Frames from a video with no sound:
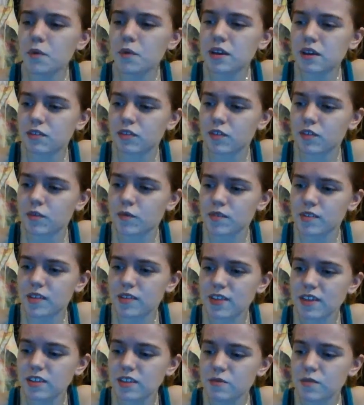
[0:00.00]
year this was. I
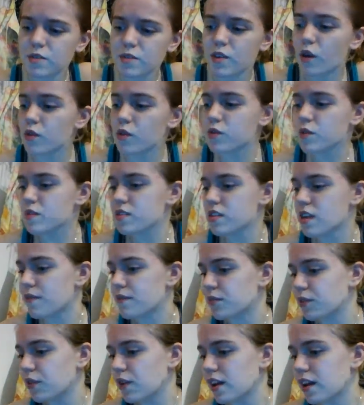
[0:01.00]
think this was also
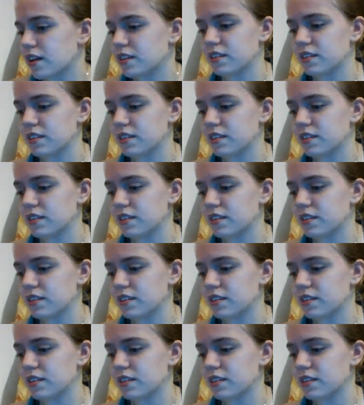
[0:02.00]
7th grade.